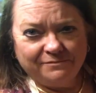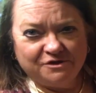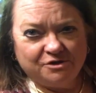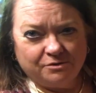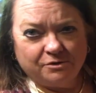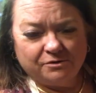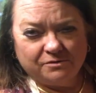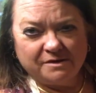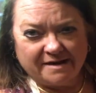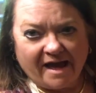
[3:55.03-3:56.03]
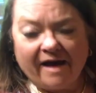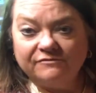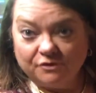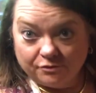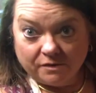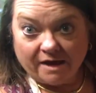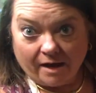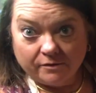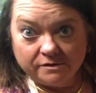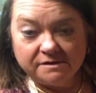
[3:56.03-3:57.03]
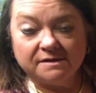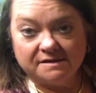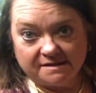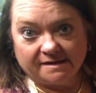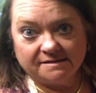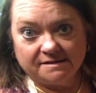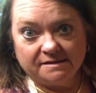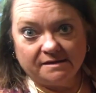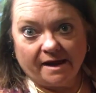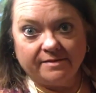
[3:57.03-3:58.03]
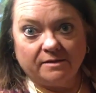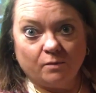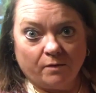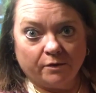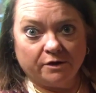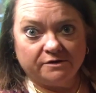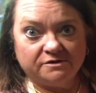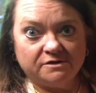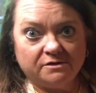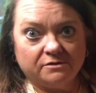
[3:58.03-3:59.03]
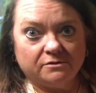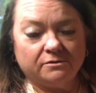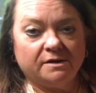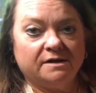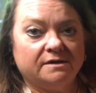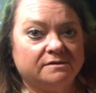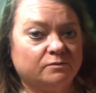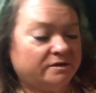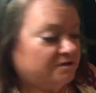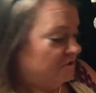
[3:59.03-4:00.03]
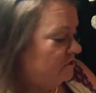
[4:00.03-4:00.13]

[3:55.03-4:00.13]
2.5 to 3 hours and then test it. And then what we're going to do is, once the